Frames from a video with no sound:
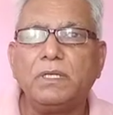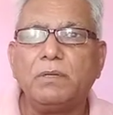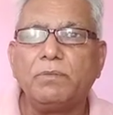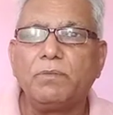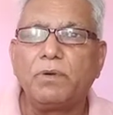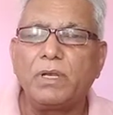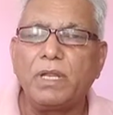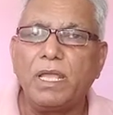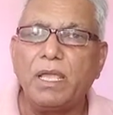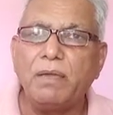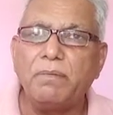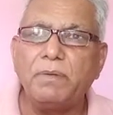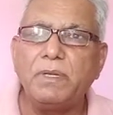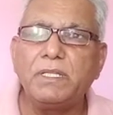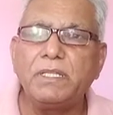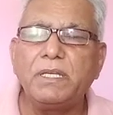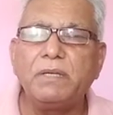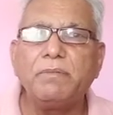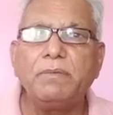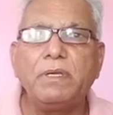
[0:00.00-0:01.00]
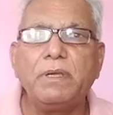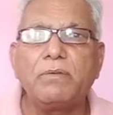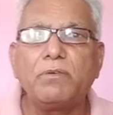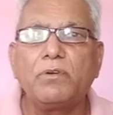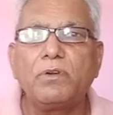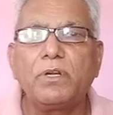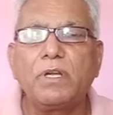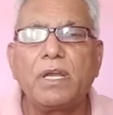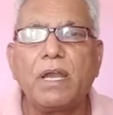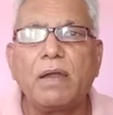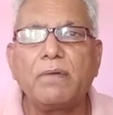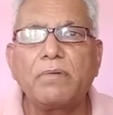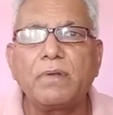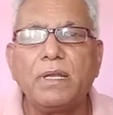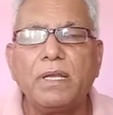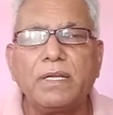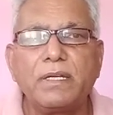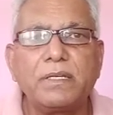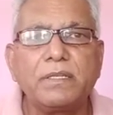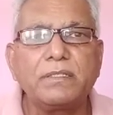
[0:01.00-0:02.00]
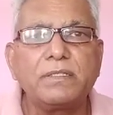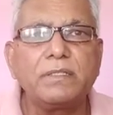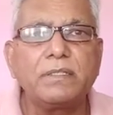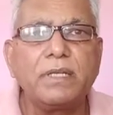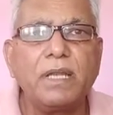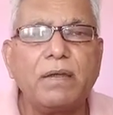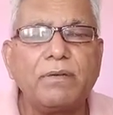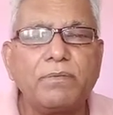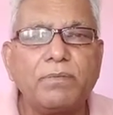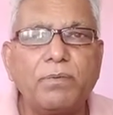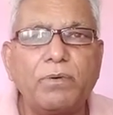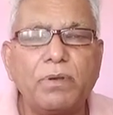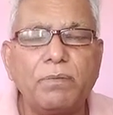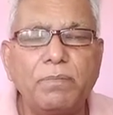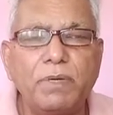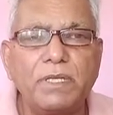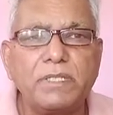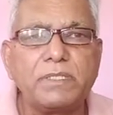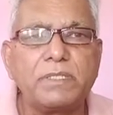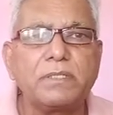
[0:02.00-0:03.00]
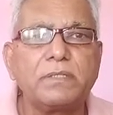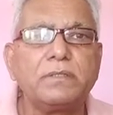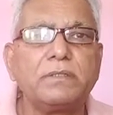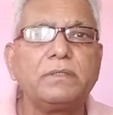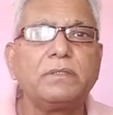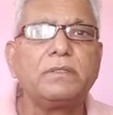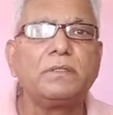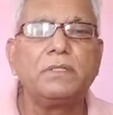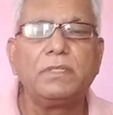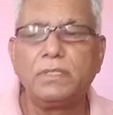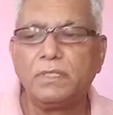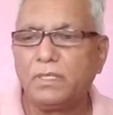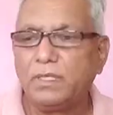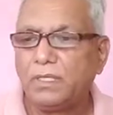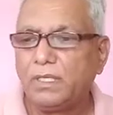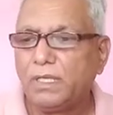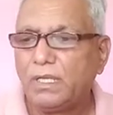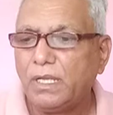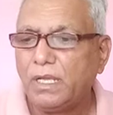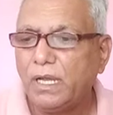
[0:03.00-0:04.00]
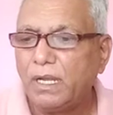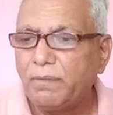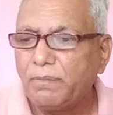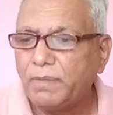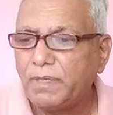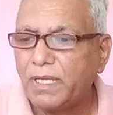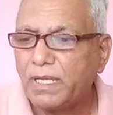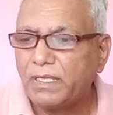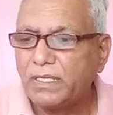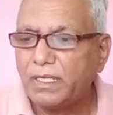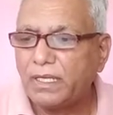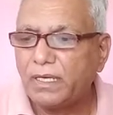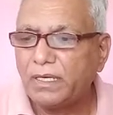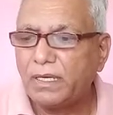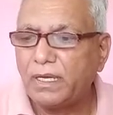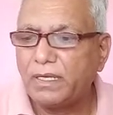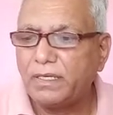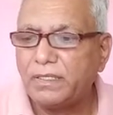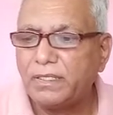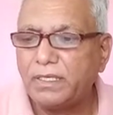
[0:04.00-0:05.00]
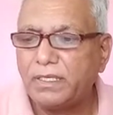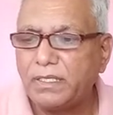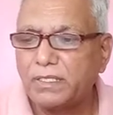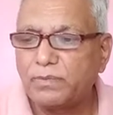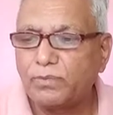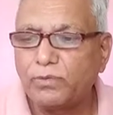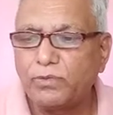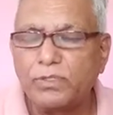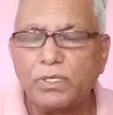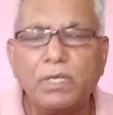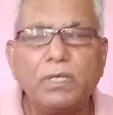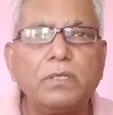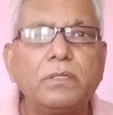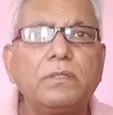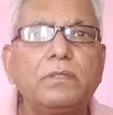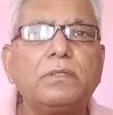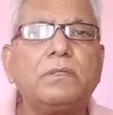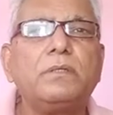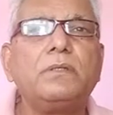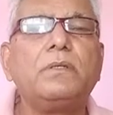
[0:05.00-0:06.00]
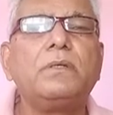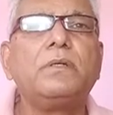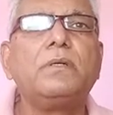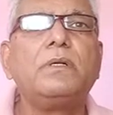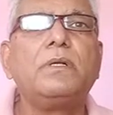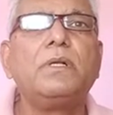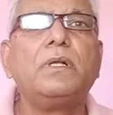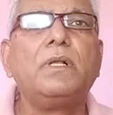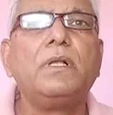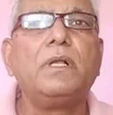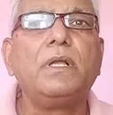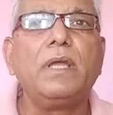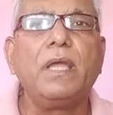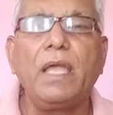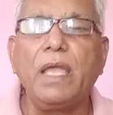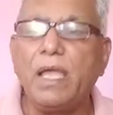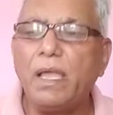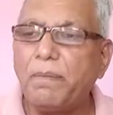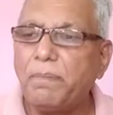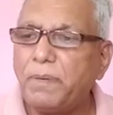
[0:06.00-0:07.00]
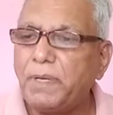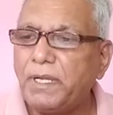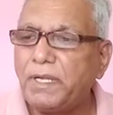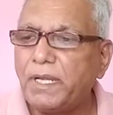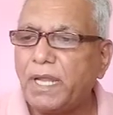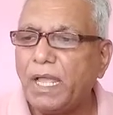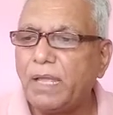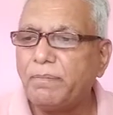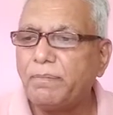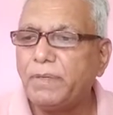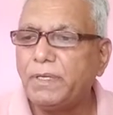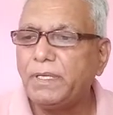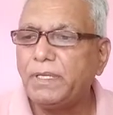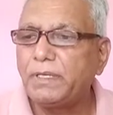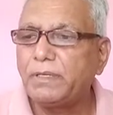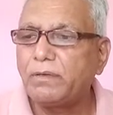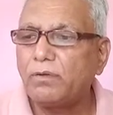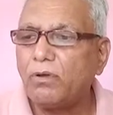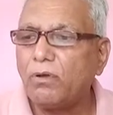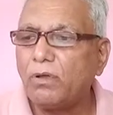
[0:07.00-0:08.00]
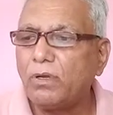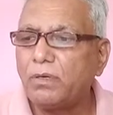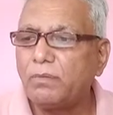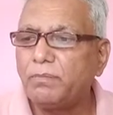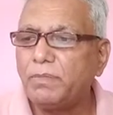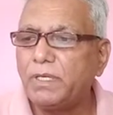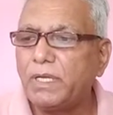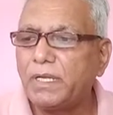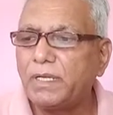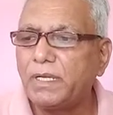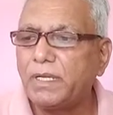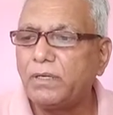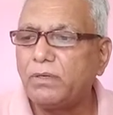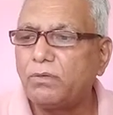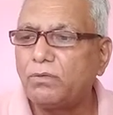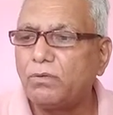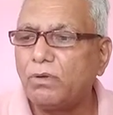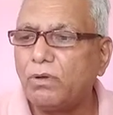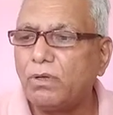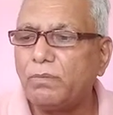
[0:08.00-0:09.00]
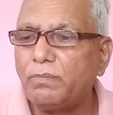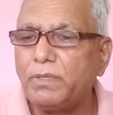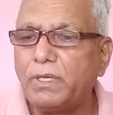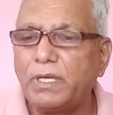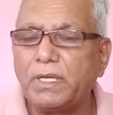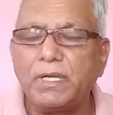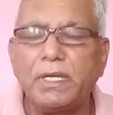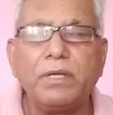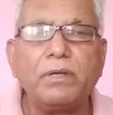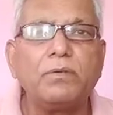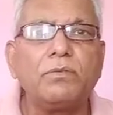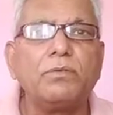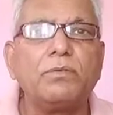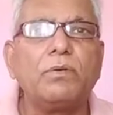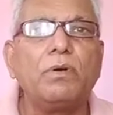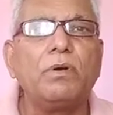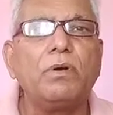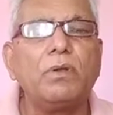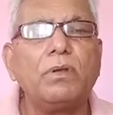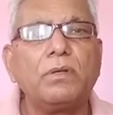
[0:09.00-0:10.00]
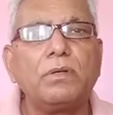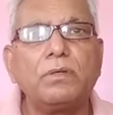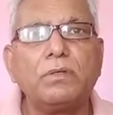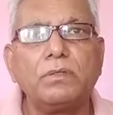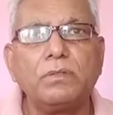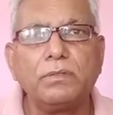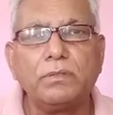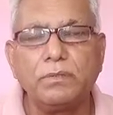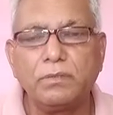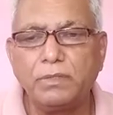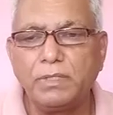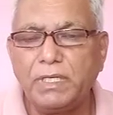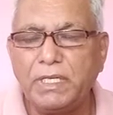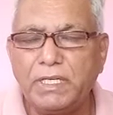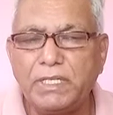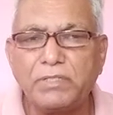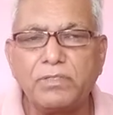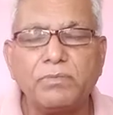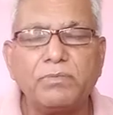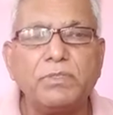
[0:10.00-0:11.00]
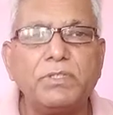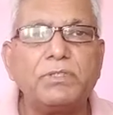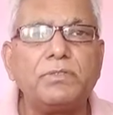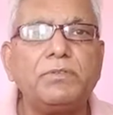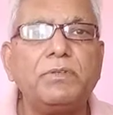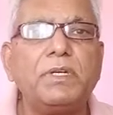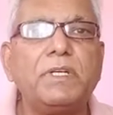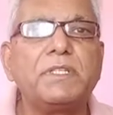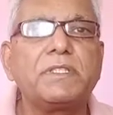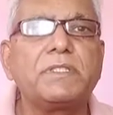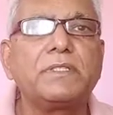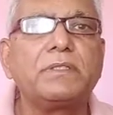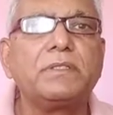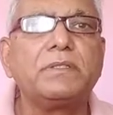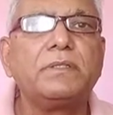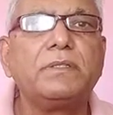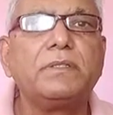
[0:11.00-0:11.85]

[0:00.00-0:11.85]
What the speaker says: For everything we have got draft letters, draft formats, and we are there at their disposal. Every time we call, we attend to all needs of the students,